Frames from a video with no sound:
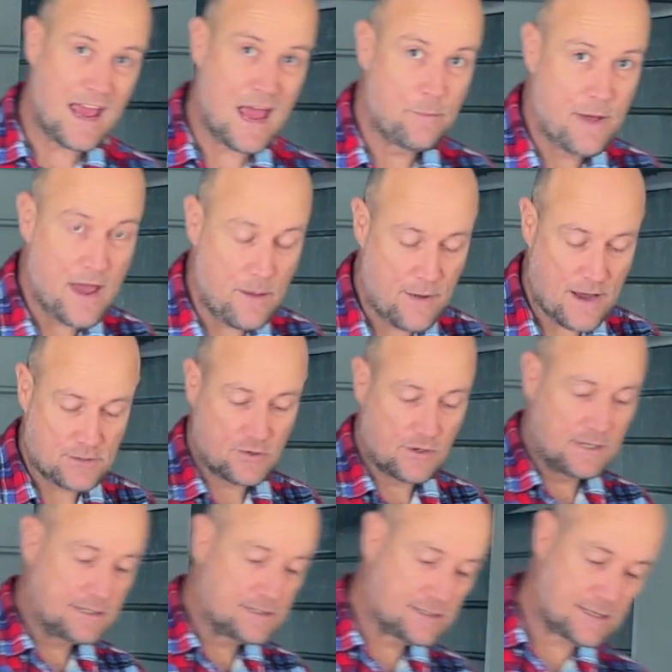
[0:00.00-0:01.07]
amp hour
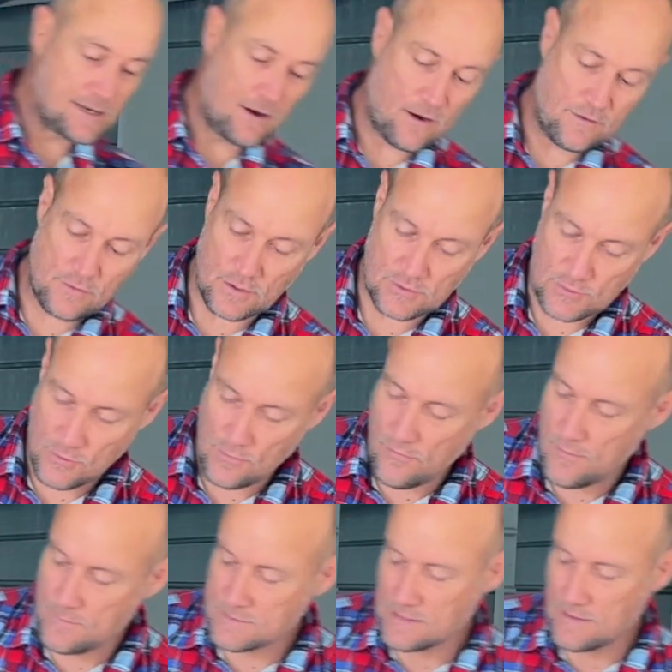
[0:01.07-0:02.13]
batteries. I've got two of
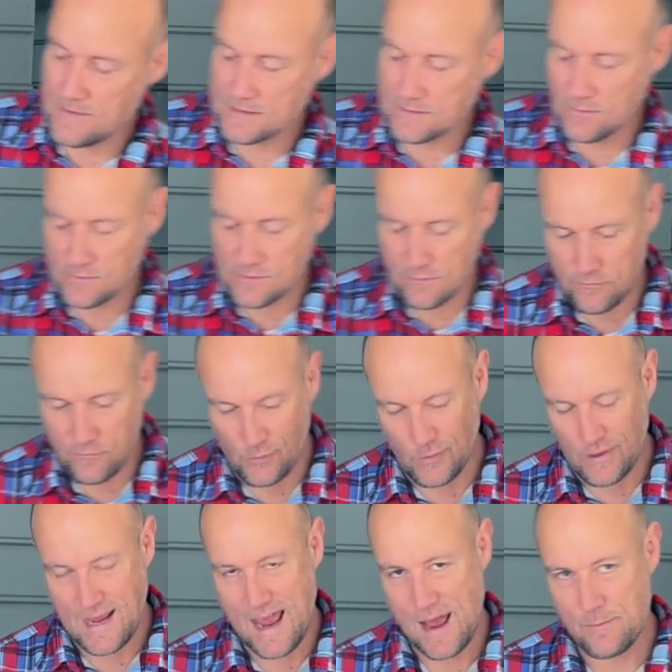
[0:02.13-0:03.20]
them, so that's
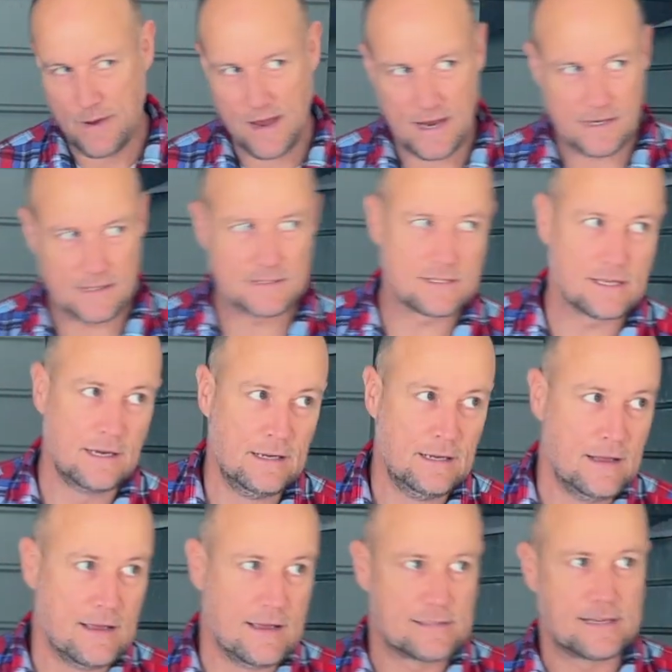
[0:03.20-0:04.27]
240 amp hours.
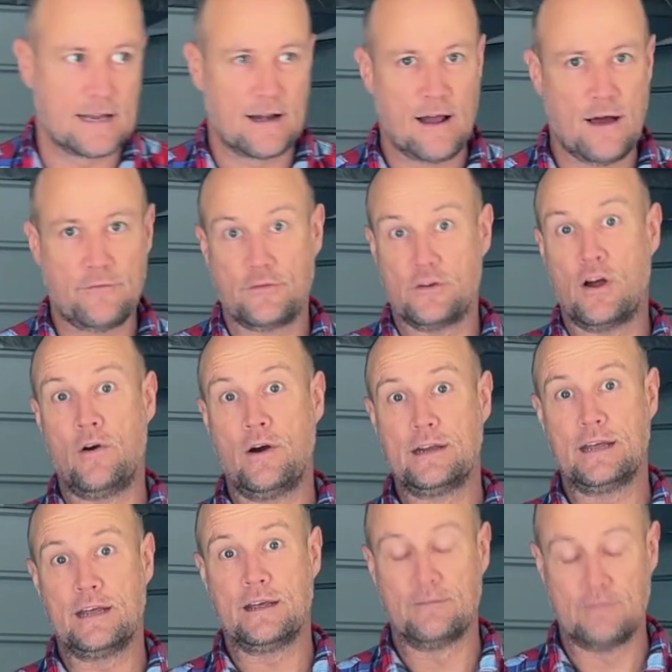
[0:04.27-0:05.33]
Is that enough? No
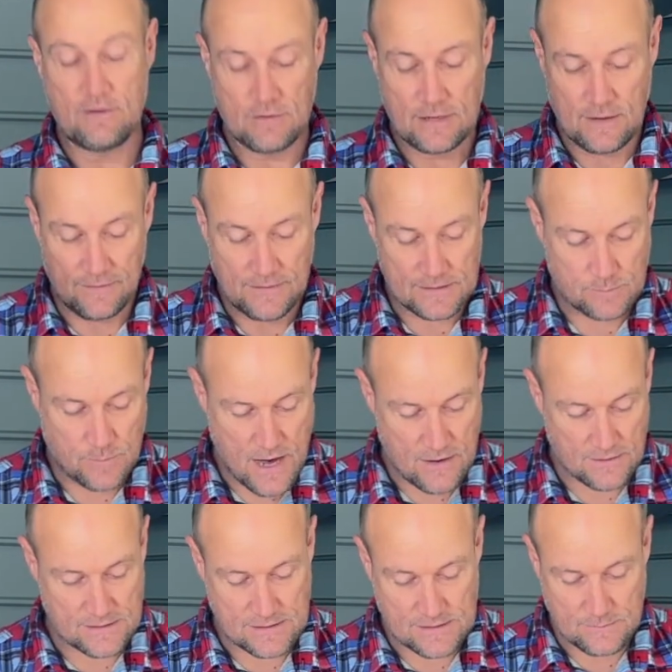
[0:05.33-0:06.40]
idea. Never done this
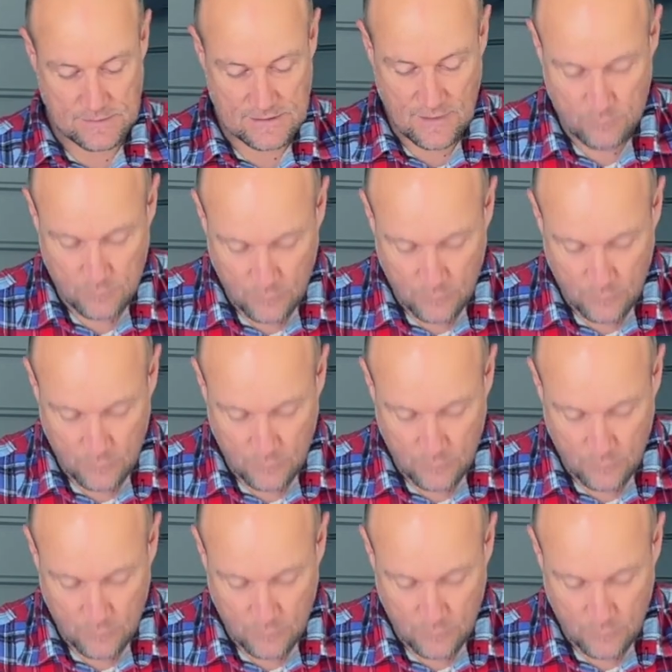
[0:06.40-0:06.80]
power system stuff